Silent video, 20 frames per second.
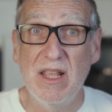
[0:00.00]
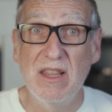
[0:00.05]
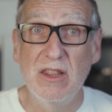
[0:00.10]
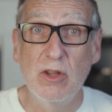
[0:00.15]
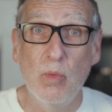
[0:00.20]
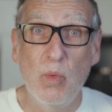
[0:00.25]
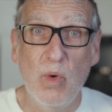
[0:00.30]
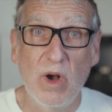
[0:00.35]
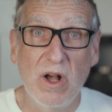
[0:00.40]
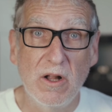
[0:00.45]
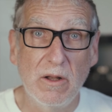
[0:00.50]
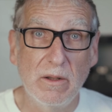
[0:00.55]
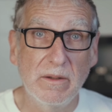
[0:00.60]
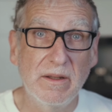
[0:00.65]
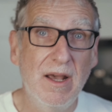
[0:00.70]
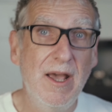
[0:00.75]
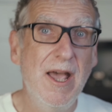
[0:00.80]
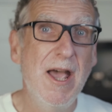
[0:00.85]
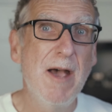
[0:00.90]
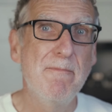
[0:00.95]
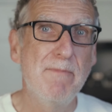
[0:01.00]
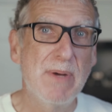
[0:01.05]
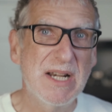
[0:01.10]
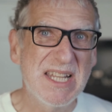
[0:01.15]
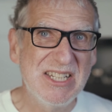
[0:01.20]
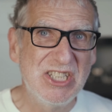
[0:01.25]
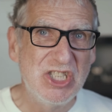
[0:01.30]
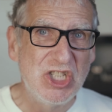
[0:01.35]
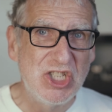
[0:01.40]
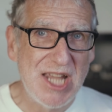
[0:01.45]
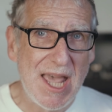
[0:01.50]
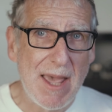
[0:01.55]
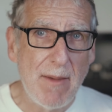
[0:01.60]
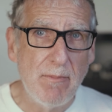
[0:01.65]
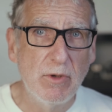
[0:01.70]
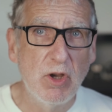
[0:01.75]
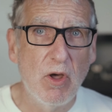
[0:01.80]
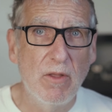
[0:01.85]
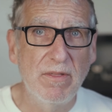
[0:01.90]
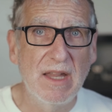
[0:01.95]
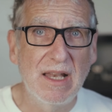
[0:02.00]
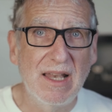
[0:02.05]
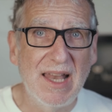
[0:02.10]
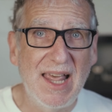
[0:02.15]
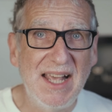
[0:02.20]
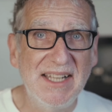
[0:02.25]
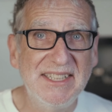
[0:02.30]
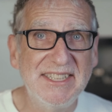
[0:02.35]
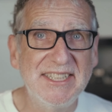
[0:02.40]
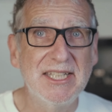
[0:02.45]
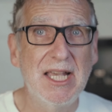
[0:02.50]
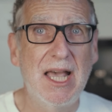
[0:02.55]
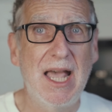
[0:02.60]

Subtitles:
in the world, but a gem nonetheless,